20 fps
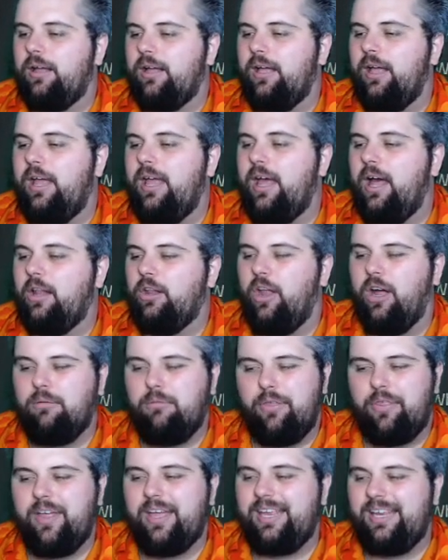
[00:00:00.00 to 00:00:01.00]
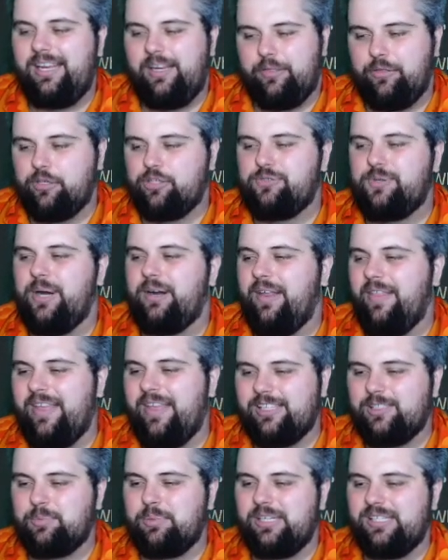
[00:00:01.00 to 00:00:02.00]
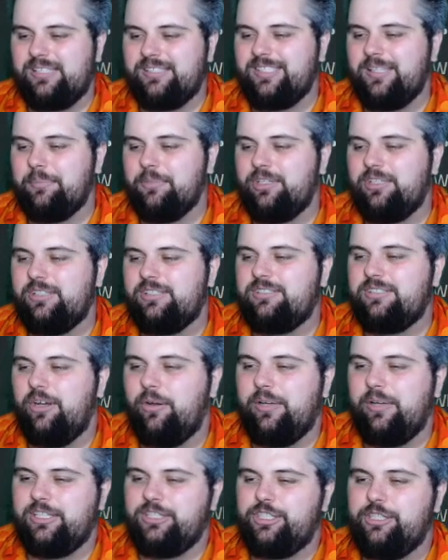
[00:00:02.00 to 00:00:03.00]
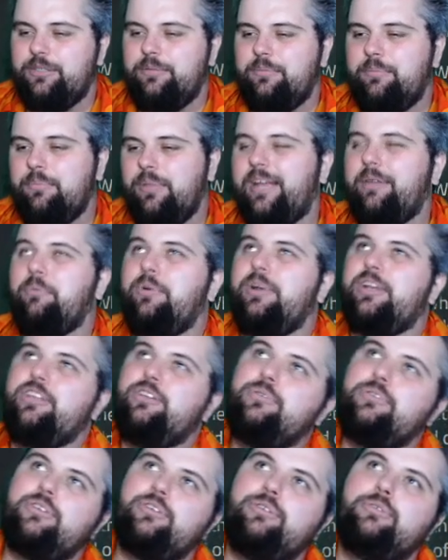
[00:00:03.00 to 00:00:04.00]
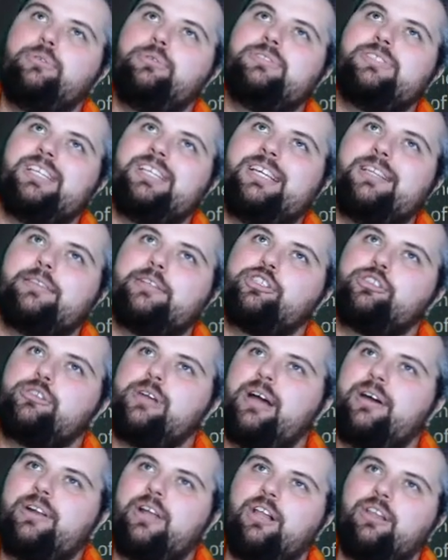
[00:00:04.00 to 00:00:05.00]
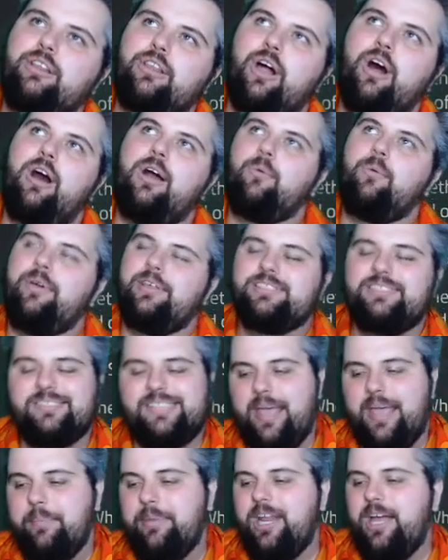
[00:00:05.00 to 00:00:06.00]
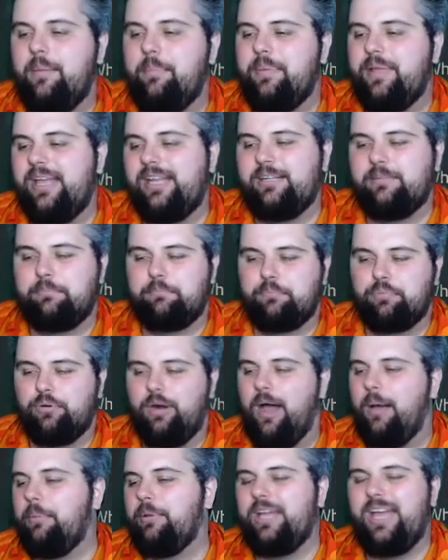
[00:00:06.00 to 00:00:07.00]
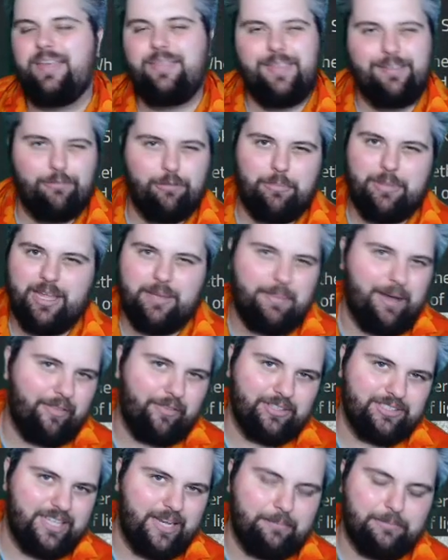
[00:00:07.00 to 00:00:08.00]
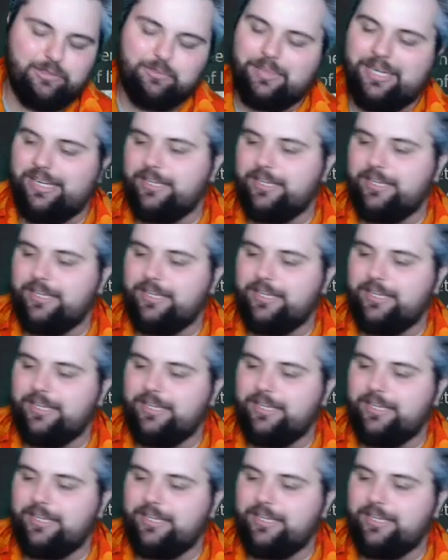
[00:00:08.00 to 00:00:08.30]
along with, like, Ether Shroud, I think it's pretty similar. So it should, like, when you use Ether Shroud along with Stamina Up, it probably, I think, would be about the same speed.